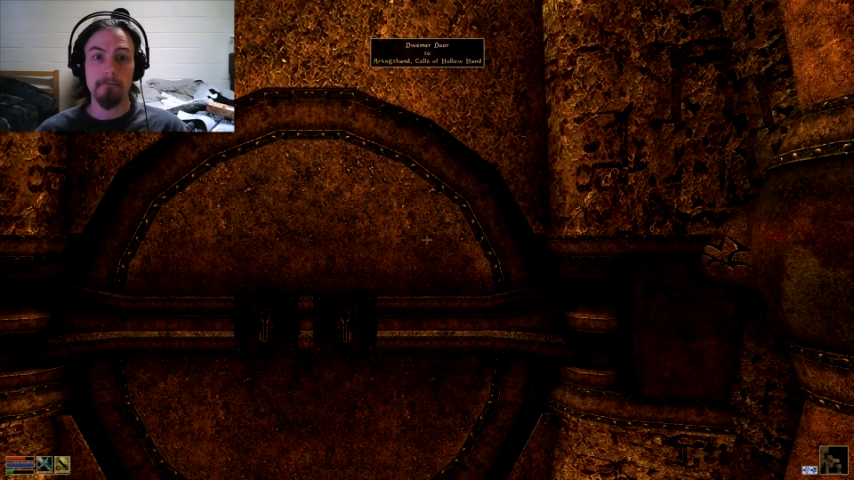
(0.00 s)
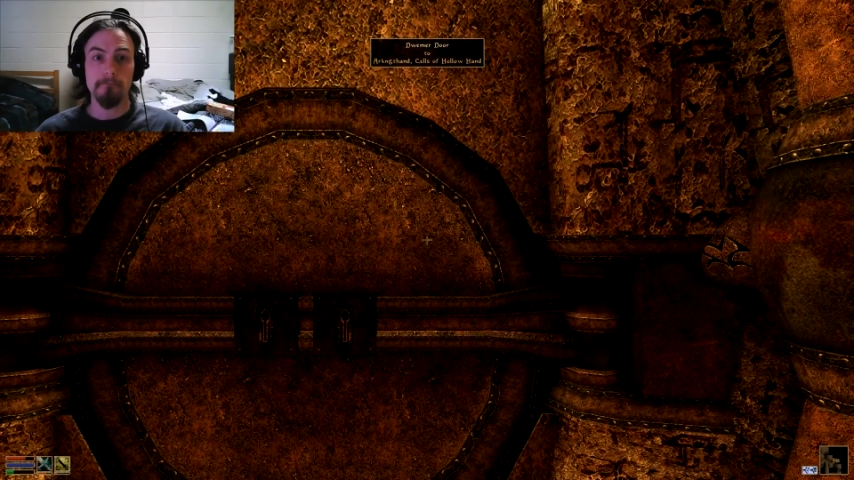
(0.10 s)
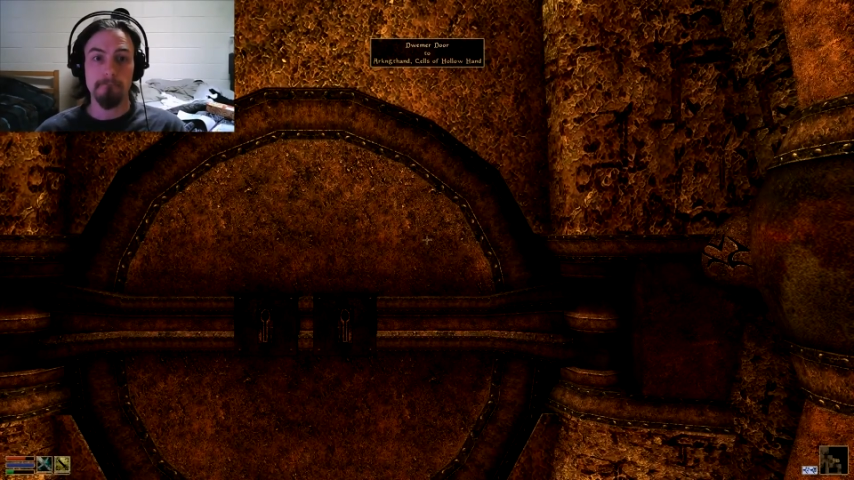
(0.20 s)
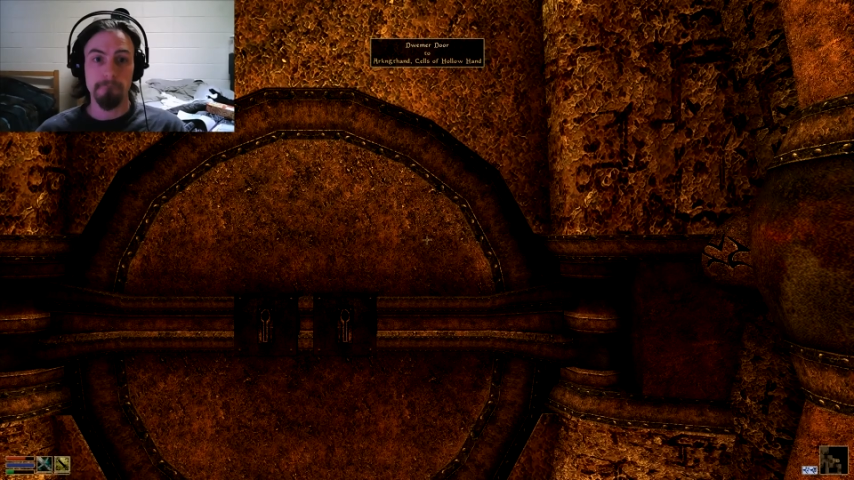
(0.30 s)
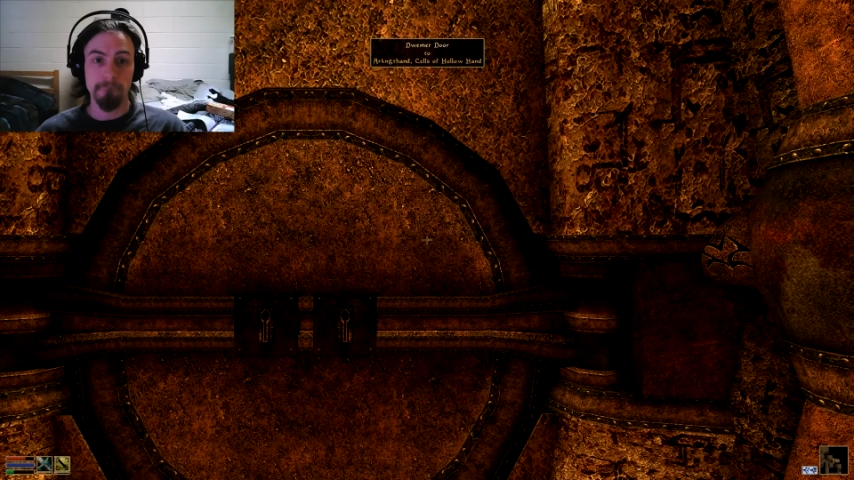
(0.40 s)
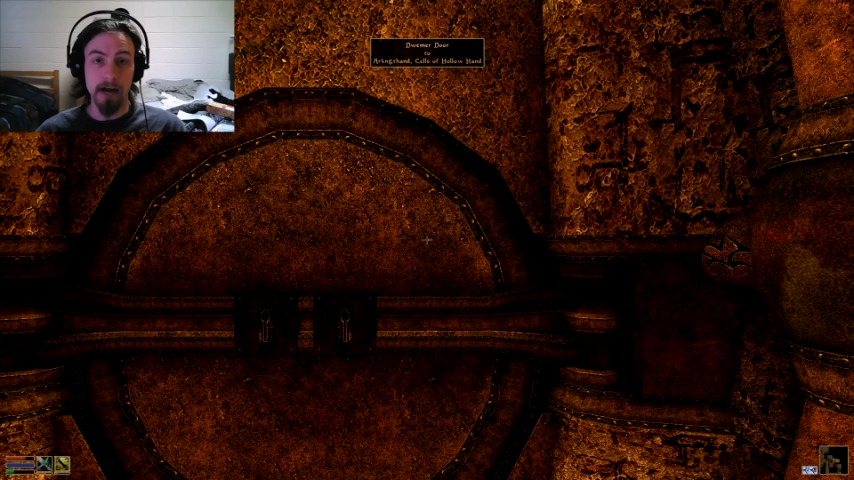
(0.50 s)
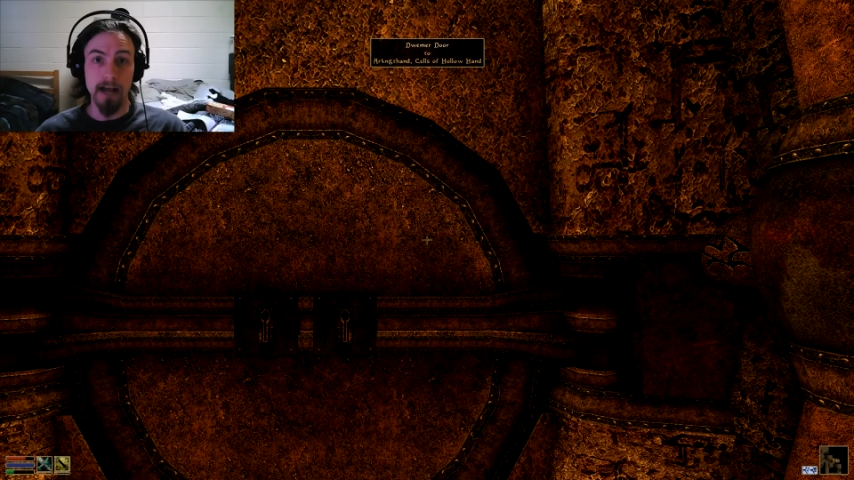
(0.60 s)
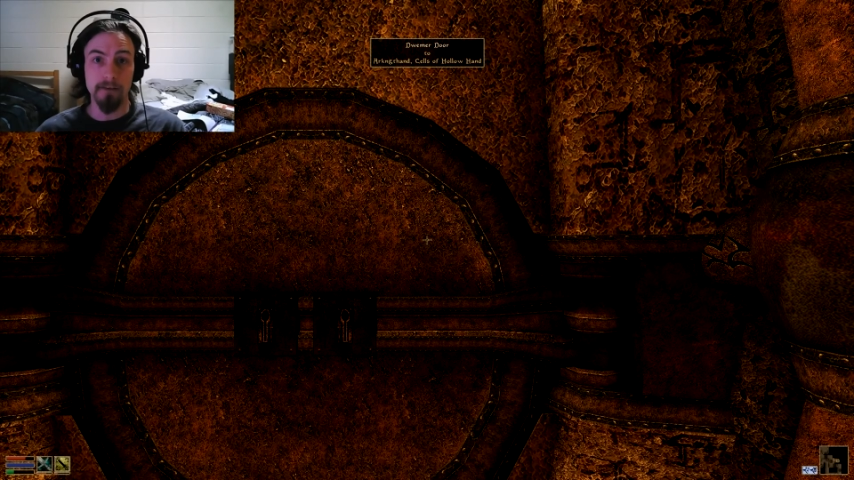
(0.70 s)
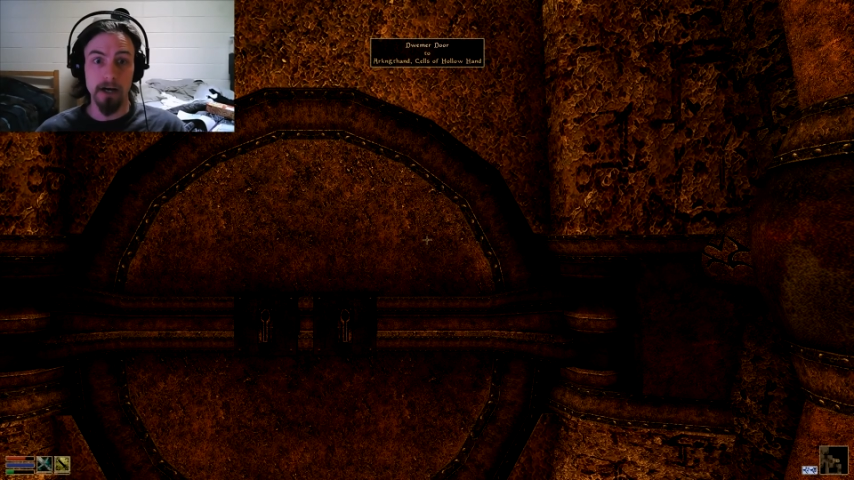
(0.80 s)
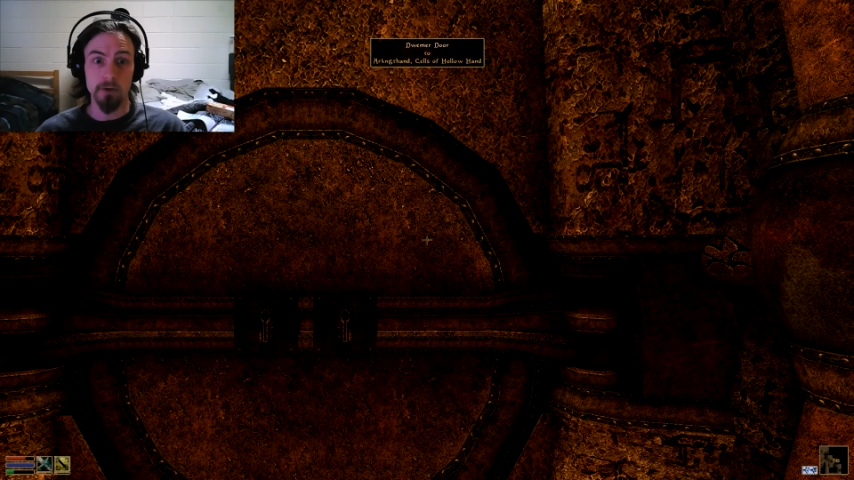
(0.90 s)
5
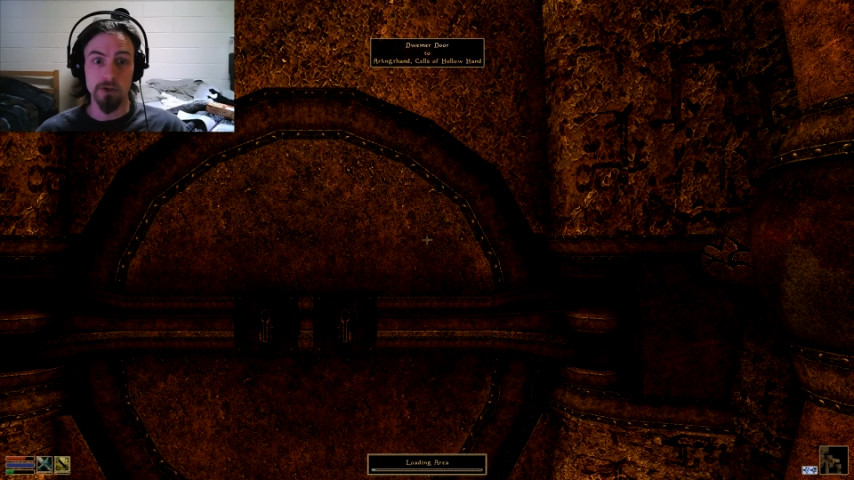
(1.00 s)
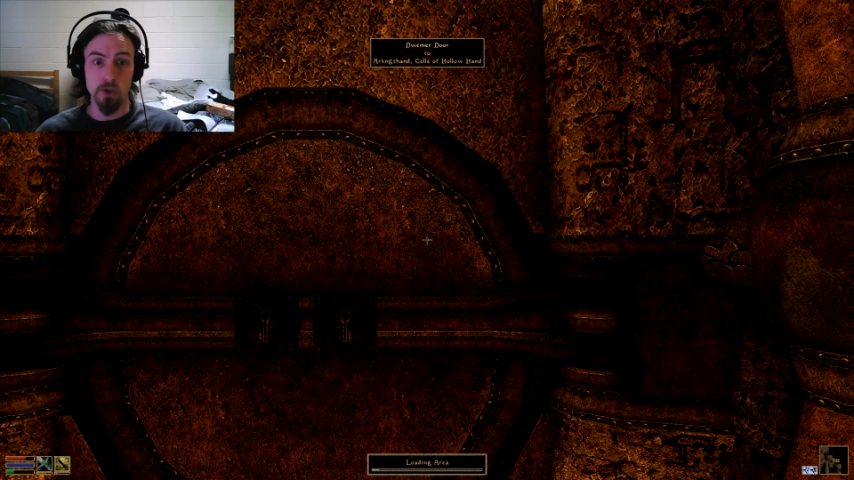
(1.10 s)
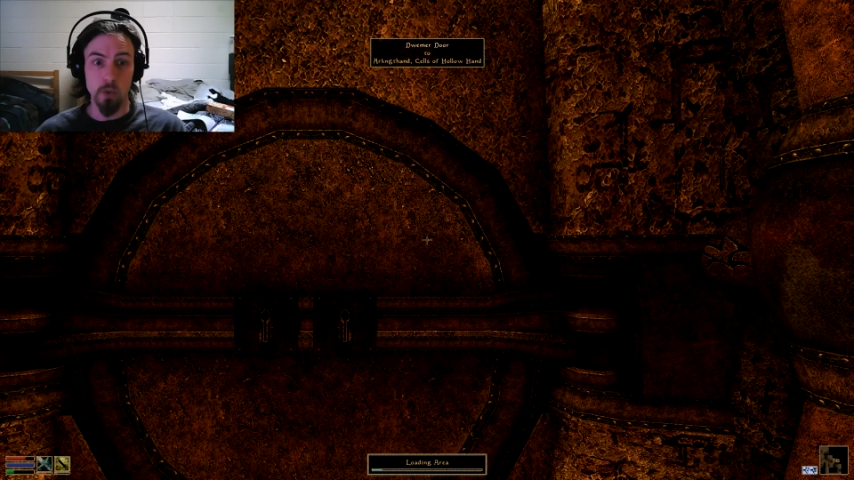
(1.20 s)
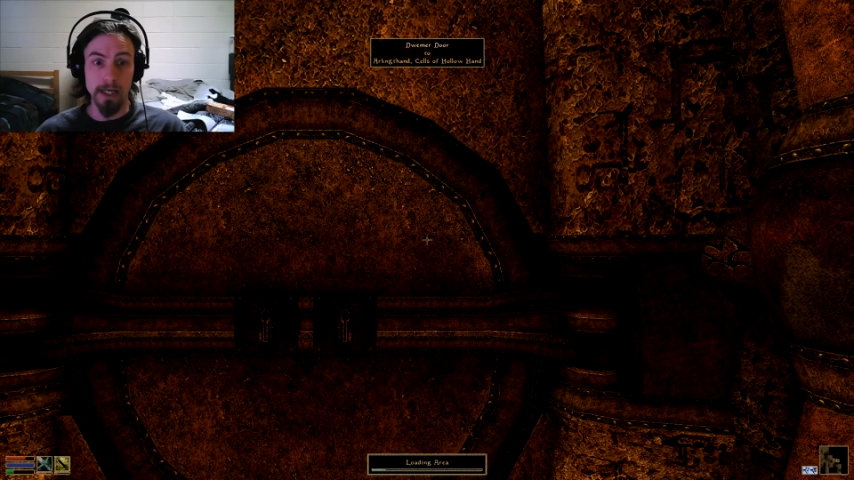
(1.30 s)
hours